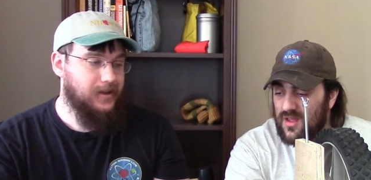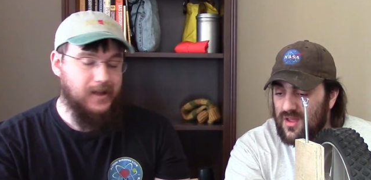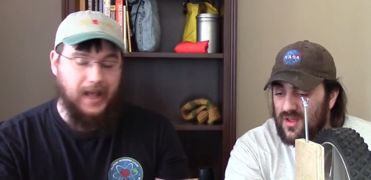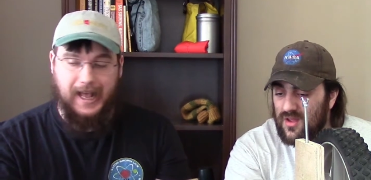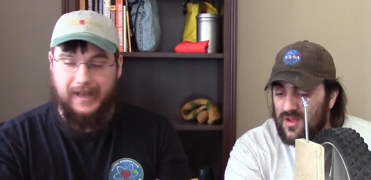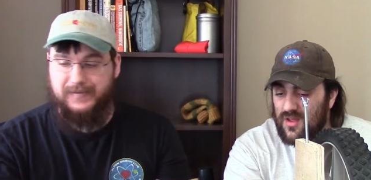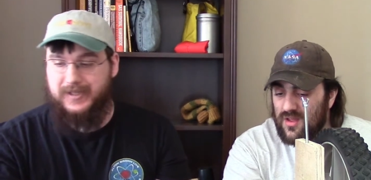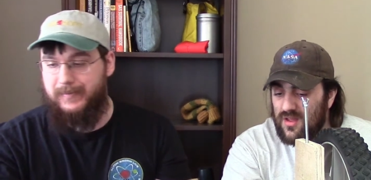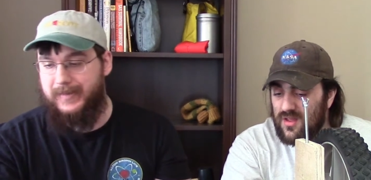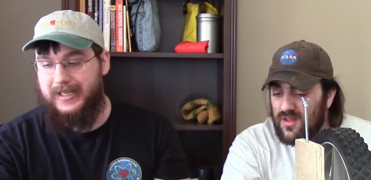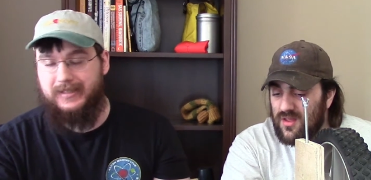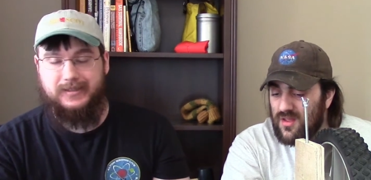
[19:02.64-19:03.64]
Speaker 1: have
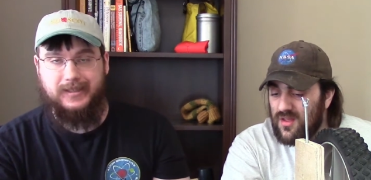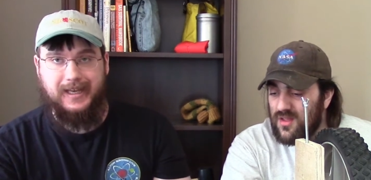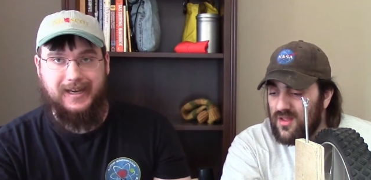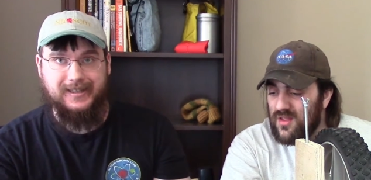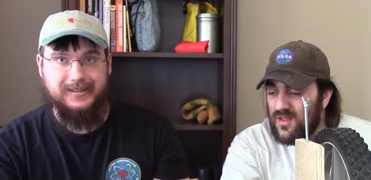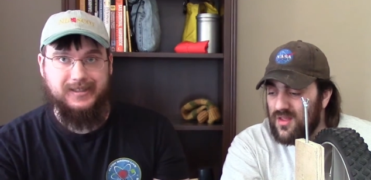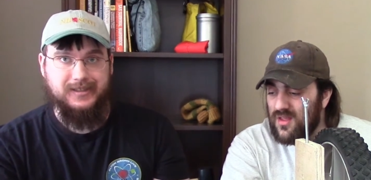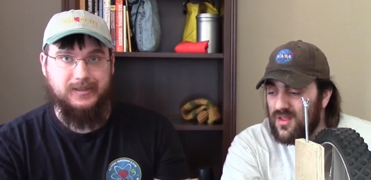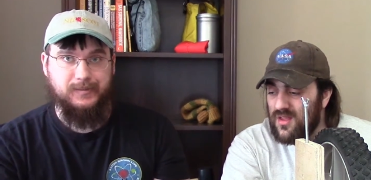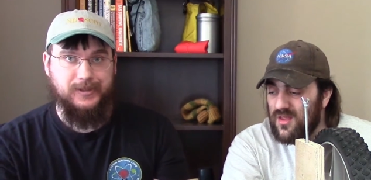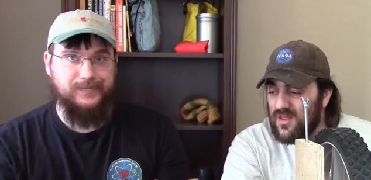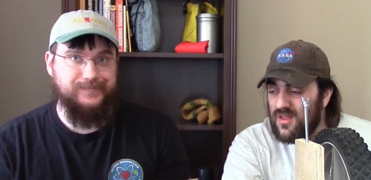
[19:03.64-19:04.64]
something easily
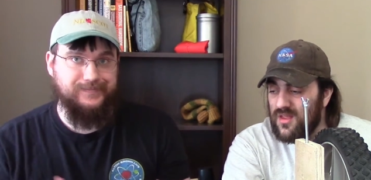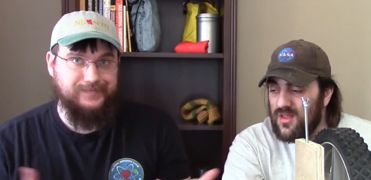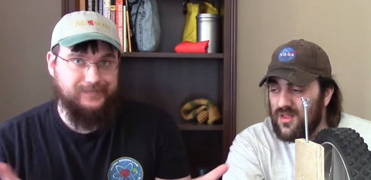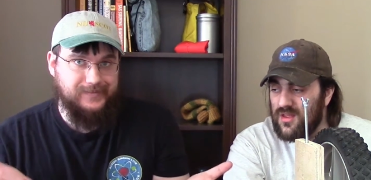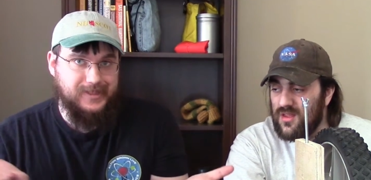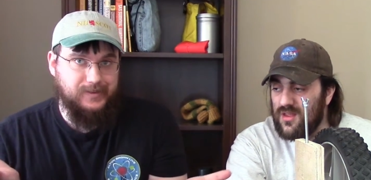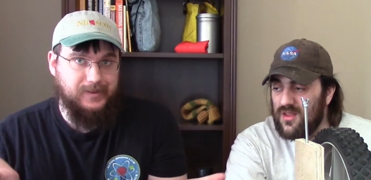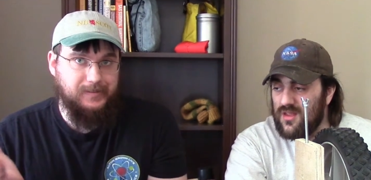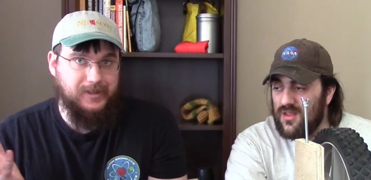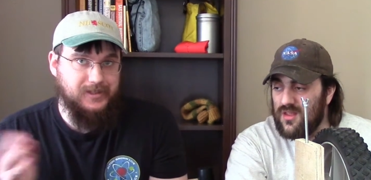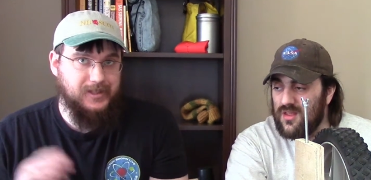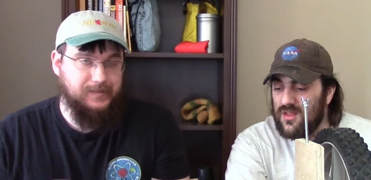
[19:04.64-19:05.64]
accessible and you
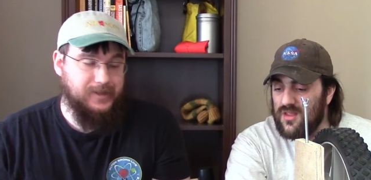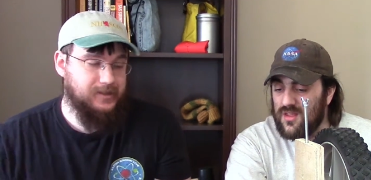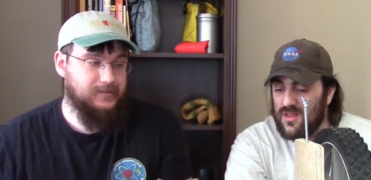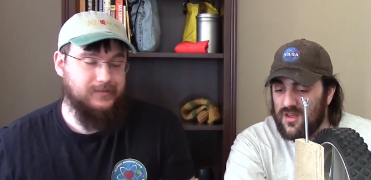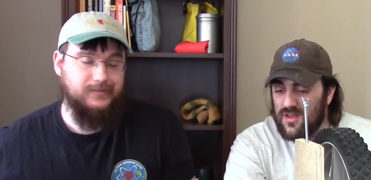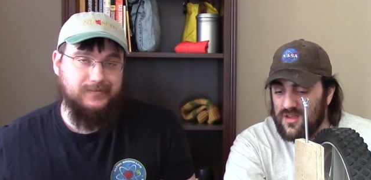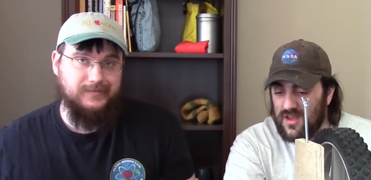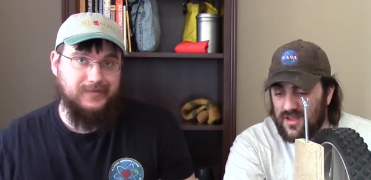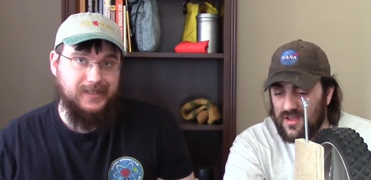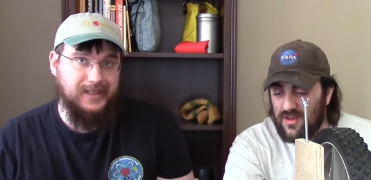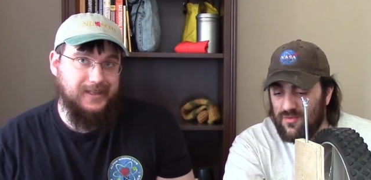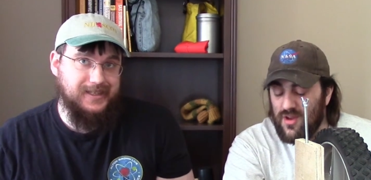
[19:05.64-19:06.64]
build something. Yeah,
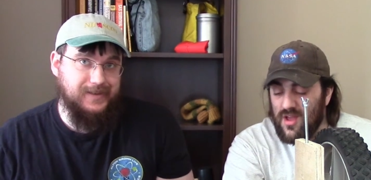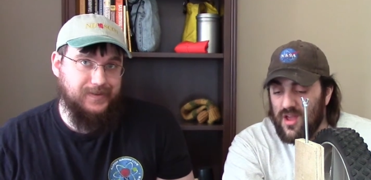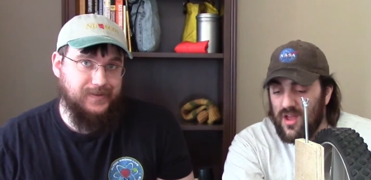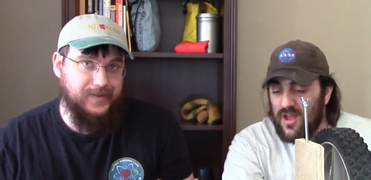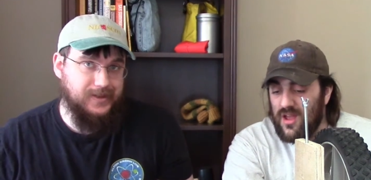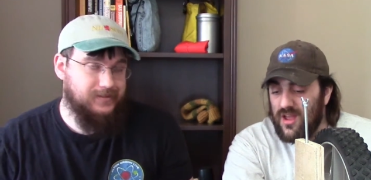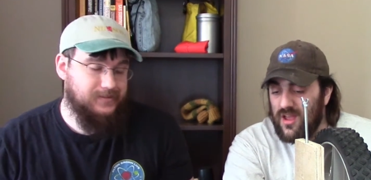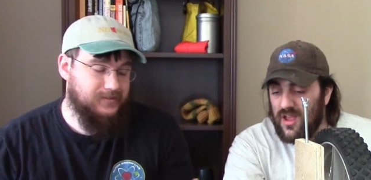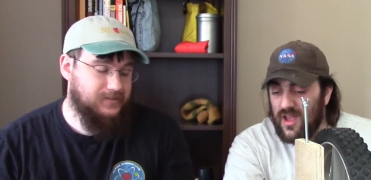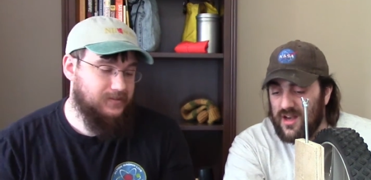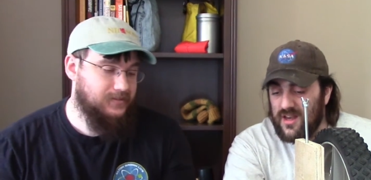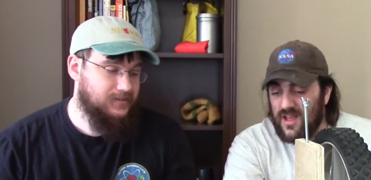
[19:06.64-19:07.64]
and that's half the fun.
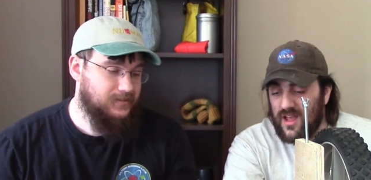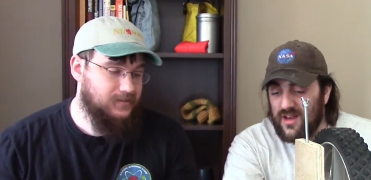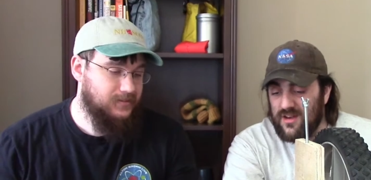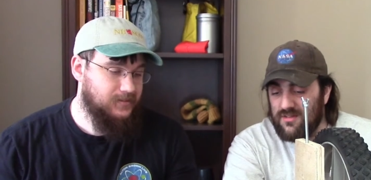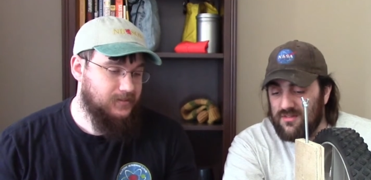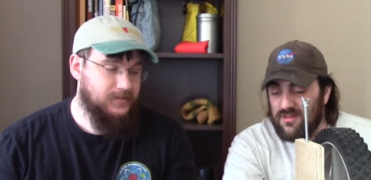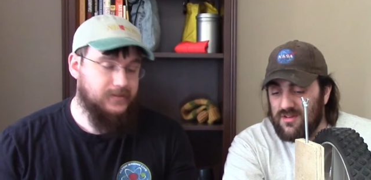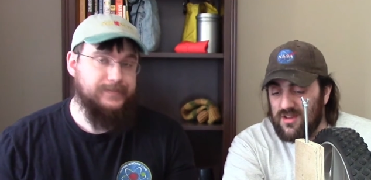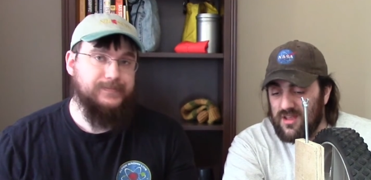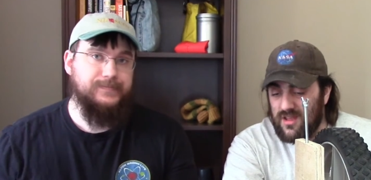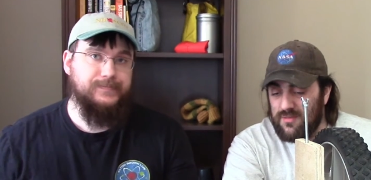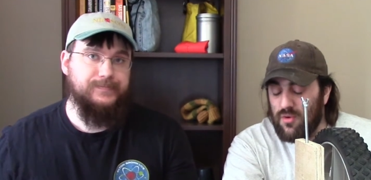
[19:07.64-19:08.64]
Speaker 2: And and
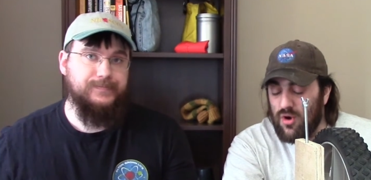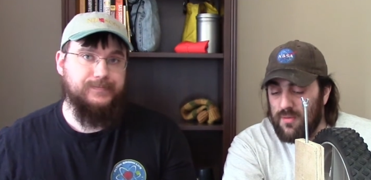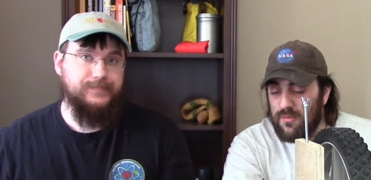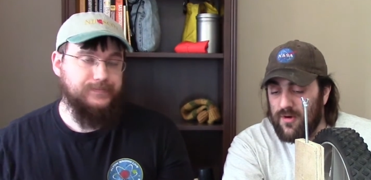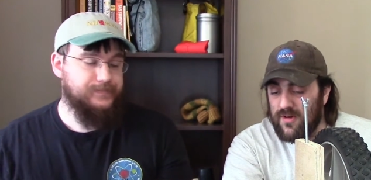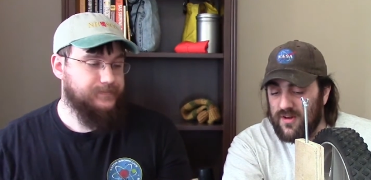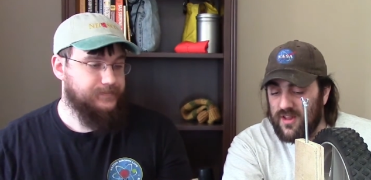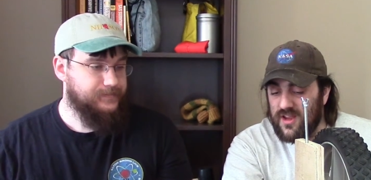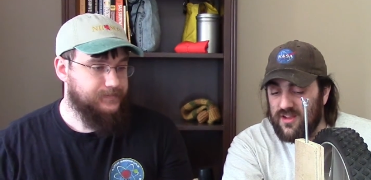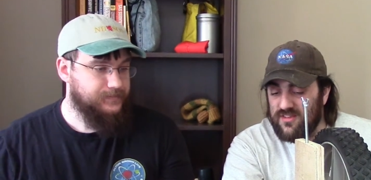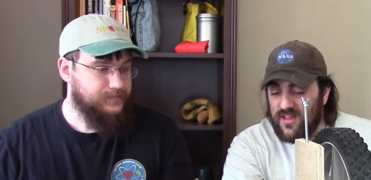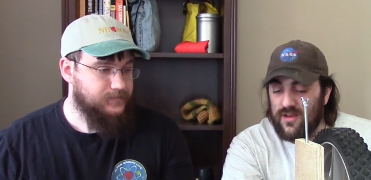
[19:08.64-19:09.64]
and more importantly
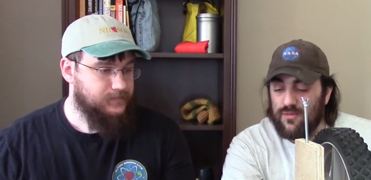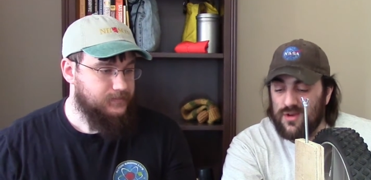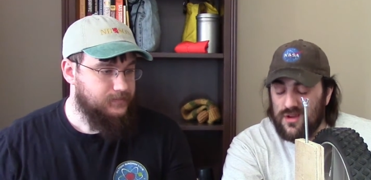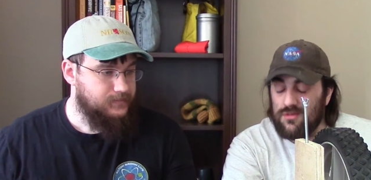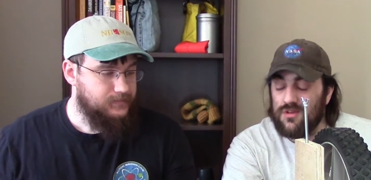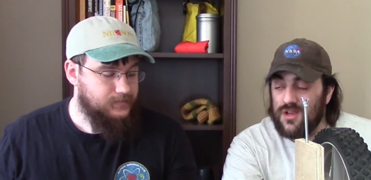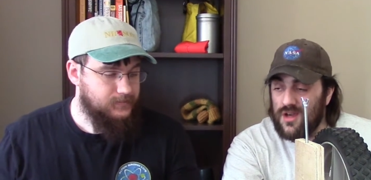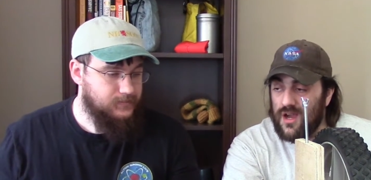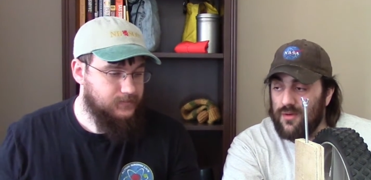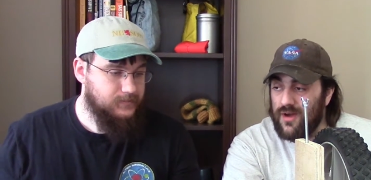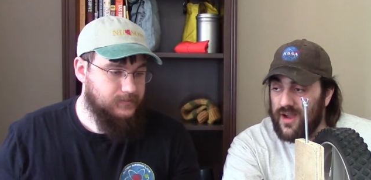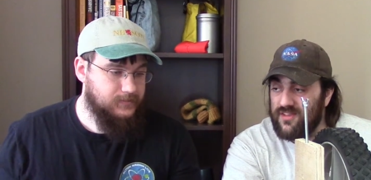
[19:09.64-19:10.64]
is that when you
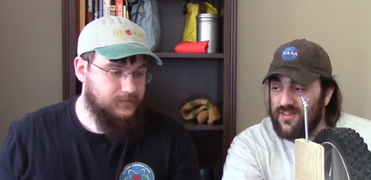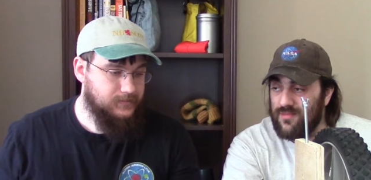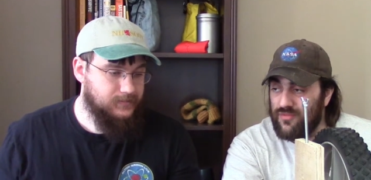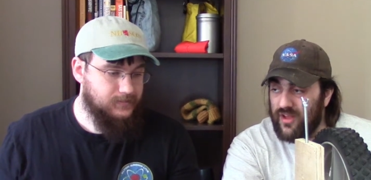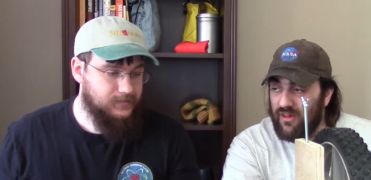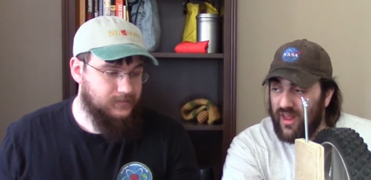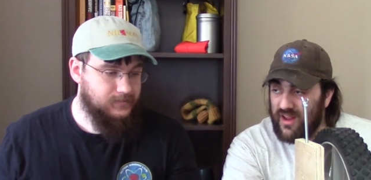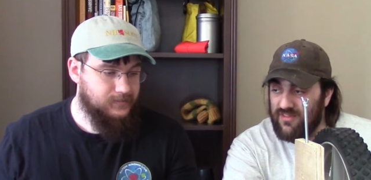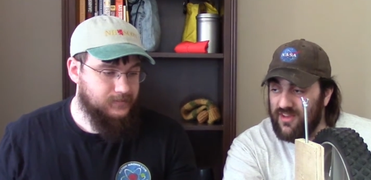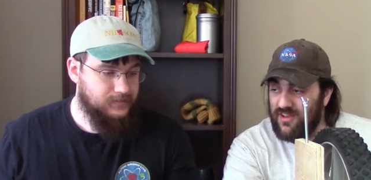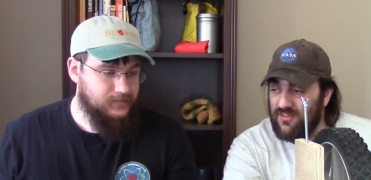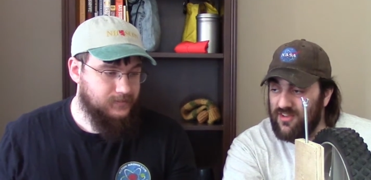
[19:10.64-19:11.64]
DIY something like
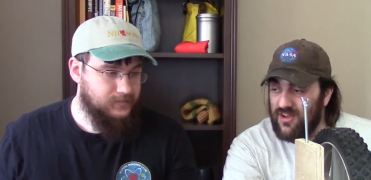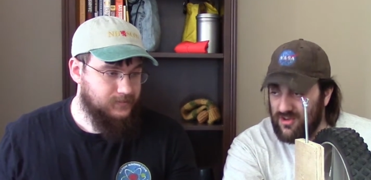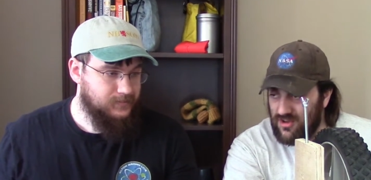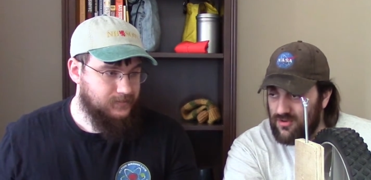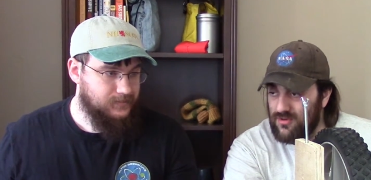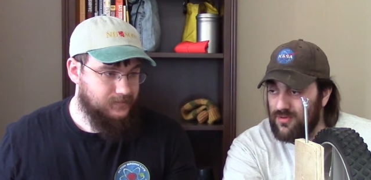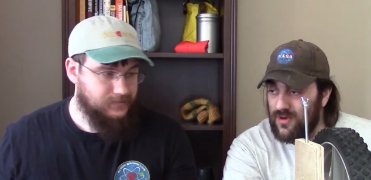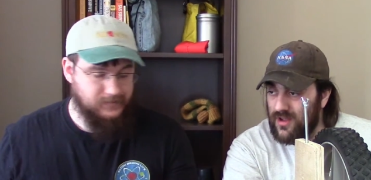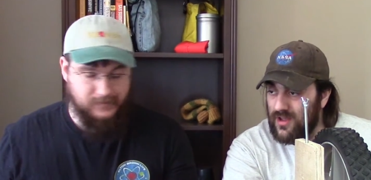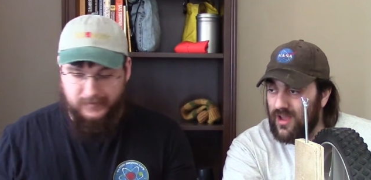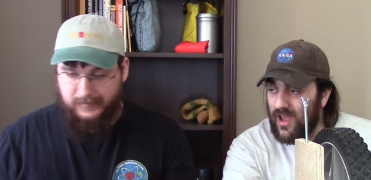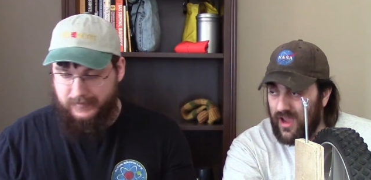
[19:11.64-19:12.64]
this, and you
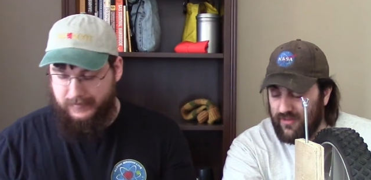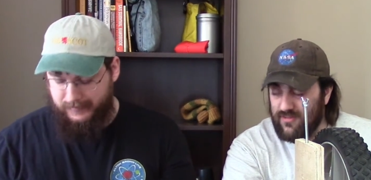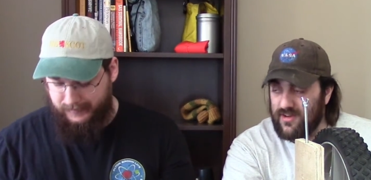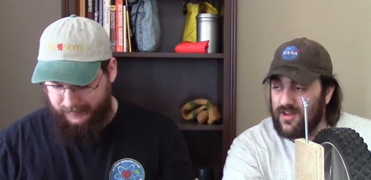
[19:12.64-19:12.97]
have to